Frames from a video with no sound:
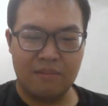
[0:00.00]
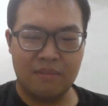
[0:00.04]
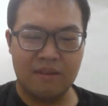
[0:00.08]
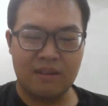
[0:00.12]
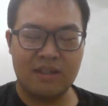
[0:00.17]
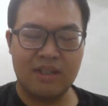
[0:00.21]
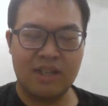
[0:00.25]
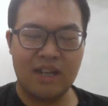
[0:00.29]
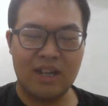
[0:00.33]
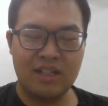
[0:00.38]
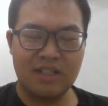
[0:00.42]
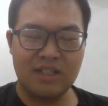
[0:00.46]

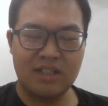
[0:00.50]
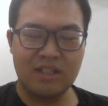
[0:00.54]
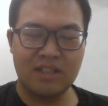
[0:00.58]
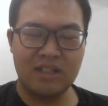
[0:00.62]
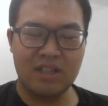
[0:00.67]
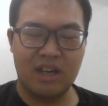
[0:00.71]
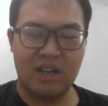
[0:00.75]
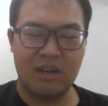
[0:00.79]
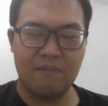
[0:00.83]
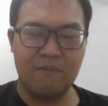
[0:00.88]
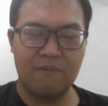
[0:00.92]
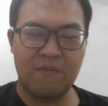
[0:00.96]
changes
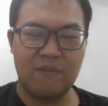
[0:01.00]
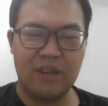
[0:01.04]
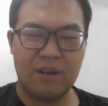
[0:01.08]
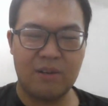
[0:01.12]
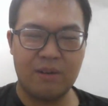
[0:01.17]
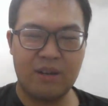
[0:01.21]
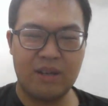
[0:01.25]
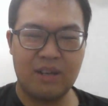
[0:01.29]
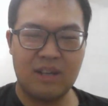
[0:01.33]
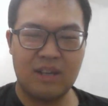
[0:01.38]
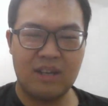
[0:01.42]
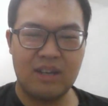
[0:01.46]
come
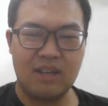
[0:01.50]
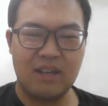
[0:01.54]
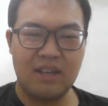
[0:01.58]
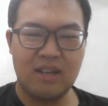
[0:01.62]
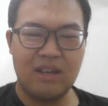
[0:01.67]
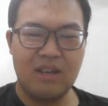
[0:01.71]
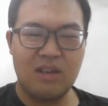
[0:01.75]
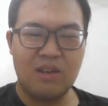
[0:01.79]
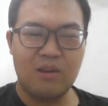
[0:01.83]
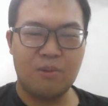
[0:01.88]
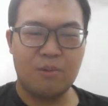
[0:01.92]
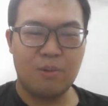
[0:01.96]
very
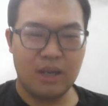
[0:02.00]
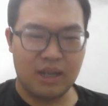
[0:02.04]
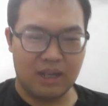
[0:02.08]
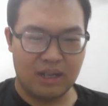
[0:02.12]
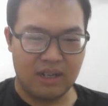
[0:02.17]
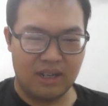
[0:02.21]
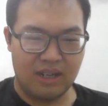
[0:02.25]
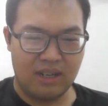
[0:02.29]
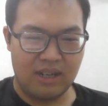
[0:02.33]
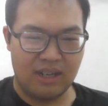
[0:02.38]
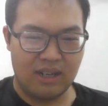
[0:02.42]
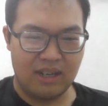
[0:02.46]

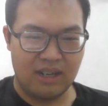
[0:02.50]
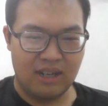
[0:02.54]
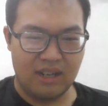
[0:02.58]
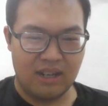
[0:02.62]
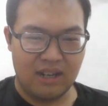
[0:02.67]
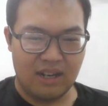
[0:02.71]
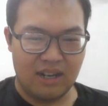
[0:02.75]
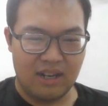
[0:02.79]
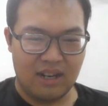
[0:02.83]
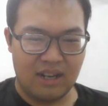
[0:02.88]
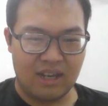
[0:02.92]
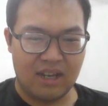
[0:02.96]
quickly.
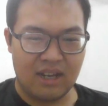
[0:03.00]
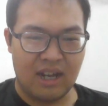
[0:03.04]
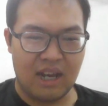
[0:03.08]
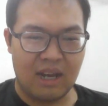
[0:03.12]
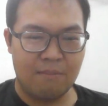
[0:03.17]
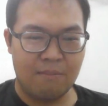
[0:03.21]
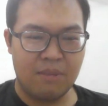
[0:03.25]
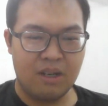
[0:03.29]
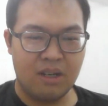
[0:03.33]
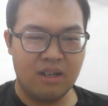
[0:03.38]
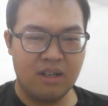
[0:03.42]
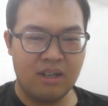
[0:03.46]
Like
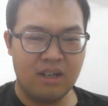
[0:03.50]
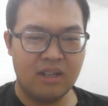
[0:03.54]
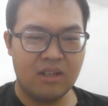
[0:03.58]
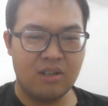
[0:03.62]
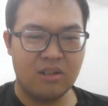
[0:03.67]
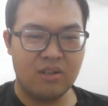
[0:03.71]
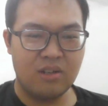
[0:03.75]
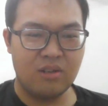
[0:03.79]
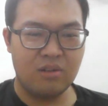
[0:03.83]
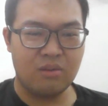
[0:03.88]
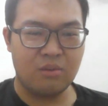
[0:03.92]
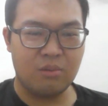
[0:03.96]
I'm learning
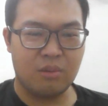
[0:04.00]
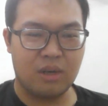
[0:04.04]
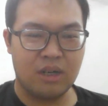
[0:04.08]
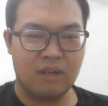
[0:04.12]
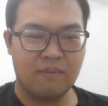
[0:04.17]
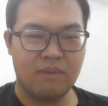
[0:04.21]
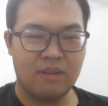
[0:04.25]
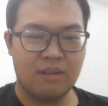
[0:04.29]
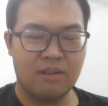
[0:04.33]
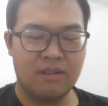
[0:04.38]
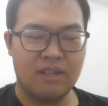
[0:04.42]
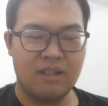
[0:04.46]
to use one
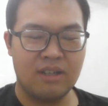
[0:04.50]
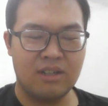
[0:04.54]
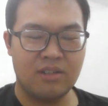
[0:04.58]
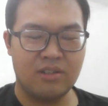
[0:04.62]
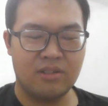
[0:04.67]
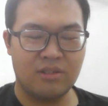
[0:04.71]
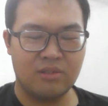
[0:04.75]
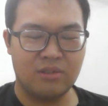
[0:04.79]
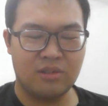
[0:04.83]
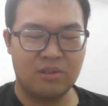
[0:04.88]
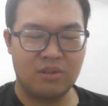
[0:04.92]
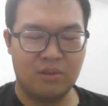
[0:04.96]
of the
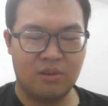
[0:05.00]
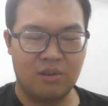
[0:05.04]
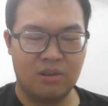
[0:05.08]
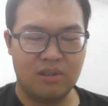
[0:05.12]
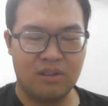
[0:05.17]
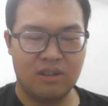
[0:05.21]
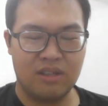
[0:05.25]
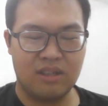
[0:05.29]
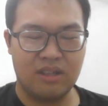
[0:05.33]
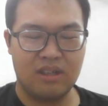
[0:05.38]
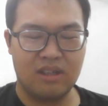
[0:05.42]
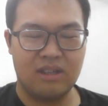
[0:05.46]
digital
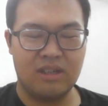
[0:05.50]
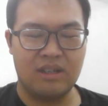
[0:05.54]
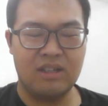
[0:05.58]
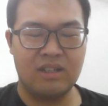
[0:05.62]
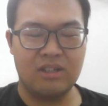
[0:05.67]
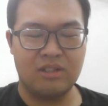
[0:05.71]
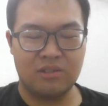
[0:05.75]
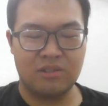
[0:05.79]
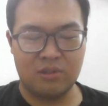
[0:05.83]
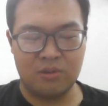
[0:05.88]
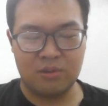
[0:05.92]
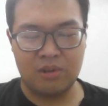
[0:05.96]
tools,
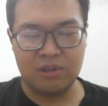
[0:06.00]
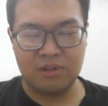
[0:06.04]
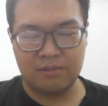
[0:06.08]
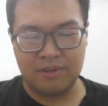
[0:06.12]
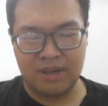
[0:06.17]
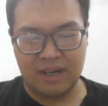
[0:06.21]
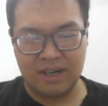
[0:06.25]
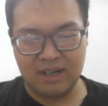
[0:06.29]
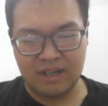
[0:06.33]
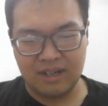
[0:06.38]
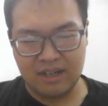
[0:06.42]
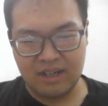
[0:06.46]

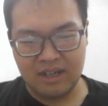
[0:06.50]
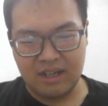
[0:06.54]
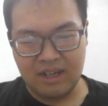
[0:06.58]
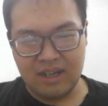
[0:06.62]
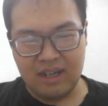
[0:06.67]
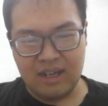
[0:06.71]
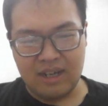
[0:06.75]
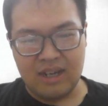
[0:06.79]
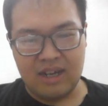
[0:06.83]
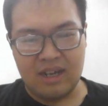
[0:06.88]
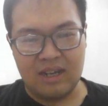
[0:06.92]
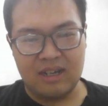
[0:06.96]
right?
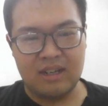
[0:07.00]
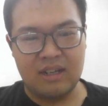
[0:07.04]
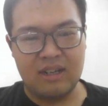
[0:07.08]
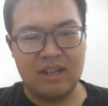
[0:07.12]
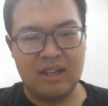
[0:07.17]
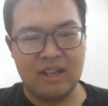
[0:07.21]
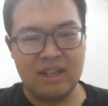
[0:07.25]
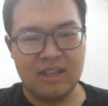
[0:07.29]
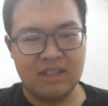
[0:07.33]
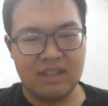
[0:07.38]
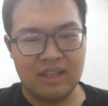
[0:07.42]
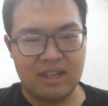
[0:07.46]
And the
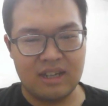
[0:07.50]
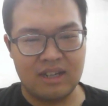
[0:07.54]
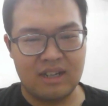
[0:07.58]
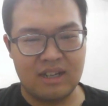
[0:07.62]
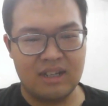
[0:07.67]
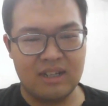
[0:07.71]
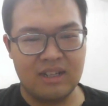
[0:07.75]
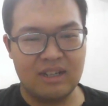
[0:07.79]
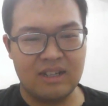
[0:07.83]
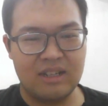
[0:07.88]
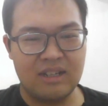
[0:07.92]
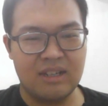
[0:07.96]
next
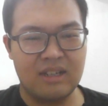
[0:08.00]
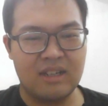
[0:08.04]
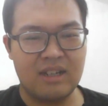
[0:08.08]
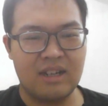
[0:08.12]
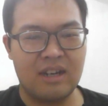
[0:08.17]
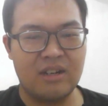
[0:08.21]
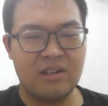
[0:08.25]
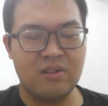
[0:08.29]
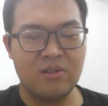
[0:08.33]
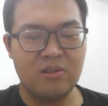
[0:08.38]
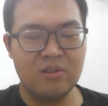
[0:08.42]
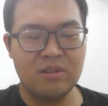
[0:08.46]
second,
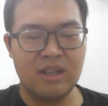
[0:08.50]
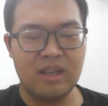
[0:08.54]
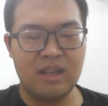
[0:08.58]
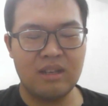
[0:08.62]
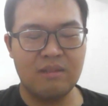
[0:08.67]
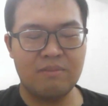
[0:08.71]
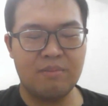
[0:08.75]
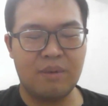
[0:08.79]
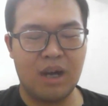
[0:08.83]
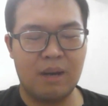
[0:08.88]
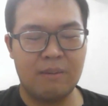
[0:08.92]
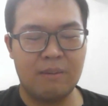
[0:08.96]
a new
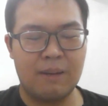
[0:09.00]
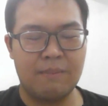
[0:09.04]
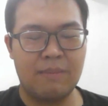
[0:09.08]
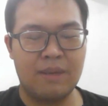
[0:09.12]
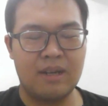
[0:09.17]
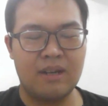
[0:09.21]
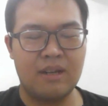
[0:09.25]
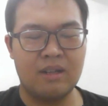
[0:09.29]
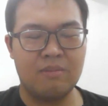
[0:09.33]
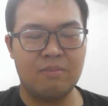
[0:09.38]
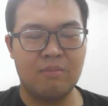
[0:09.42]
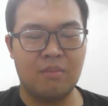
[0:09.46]
thing pop up
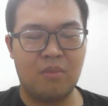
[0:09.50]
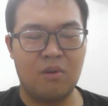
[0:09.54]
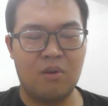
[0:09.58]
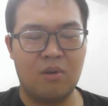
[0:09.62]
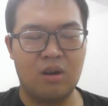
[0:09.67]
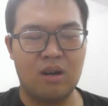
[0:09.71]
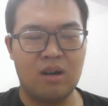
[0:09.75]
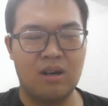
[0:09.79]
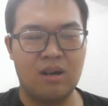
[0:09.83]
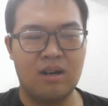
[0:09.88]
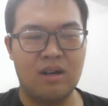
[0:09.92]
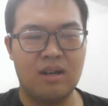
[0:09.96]
and it's
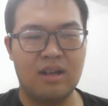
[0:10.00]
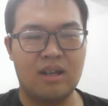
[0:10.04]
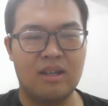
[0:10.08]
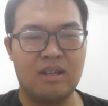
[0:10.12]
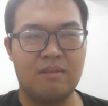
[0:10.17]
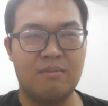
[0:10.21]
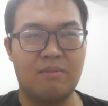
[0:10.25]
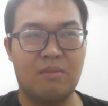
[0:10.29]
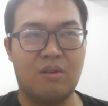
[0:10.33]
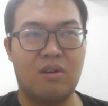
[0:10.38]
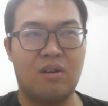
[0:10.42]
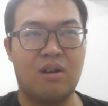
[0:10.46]
more
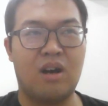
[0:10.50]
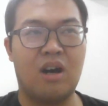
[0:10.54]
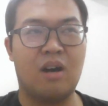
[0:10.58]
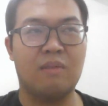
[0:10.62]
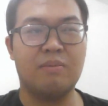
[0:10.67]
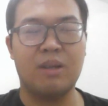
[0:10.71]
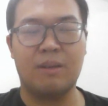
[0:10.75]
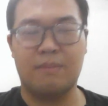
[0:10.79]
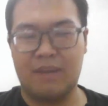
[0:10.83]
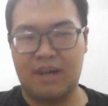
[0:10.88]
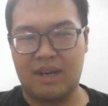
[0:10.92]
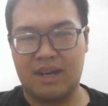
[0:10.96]

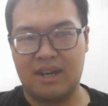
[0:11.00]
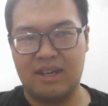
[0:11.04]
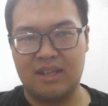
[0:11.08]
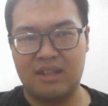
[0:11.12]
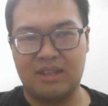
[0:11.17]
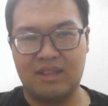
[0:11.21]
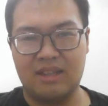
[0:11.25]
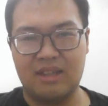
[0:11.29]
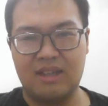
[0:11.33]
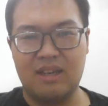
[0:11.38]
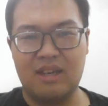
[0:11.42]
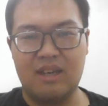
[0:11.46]

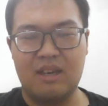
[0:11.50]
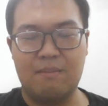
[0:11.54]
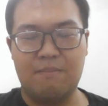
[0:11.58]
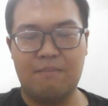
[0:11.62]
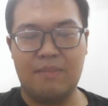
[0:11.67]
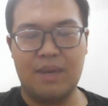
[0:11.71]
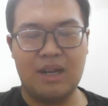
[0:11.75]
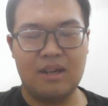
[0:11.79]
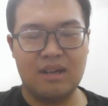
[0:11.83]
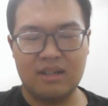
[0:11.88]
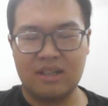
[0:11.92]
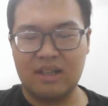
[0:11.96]
optimized,
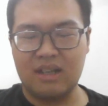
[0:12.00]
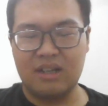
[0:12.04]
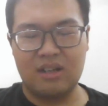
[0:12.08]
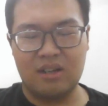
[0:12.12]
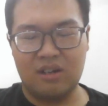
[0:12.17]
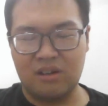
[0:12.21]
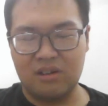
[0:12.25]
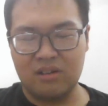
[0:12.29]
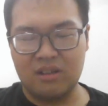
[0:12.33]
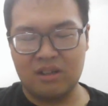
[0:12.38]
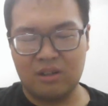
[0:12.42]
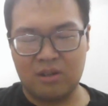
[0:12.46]
better than
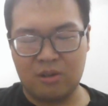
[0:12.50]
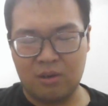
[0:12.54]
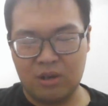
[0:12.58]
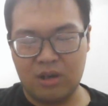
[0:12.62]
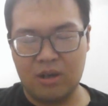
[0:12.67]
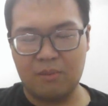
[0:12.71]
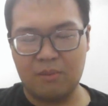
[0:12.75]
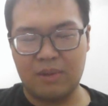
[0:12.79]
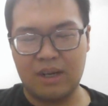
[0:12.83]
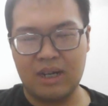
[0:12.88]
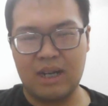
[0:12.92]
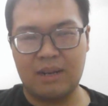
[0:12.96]
the
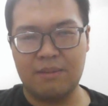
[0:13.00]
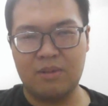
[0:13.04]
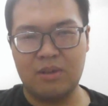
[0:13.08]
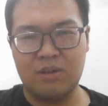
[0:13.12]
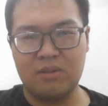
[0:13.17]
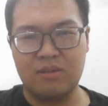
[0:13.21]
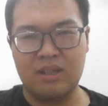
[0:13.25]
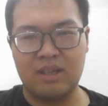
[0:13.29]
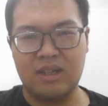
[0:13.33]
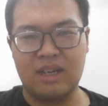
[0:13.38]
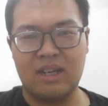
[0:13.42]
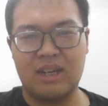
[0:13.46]
current one I'm
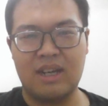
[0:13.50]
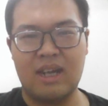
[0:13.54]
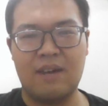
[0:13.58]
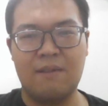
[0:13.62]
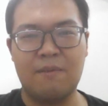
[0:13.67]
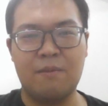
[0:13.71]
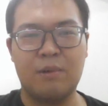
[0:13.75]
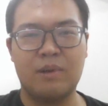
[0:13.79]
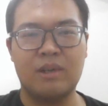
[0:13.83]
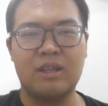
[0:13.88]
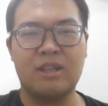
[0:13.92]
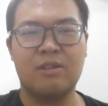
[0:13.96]
using, and
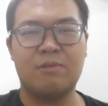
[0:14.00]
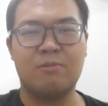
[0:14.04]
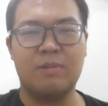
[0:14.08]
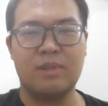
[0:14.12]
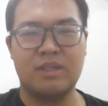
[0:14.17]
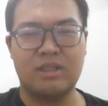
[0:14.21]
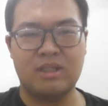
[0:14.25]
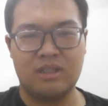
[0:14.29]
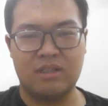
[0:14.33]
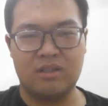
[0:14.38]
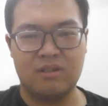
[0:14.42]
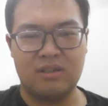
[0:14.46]
everyone is
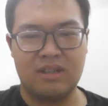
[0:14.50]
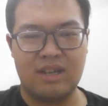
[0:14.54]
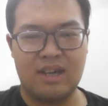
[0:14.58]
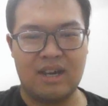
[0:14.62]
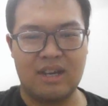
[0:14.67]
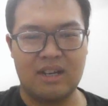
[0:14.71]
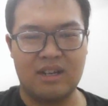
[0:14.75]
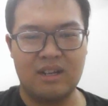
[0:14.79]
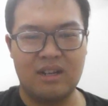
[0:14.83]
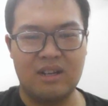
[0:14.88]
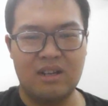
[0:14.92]
switching to that,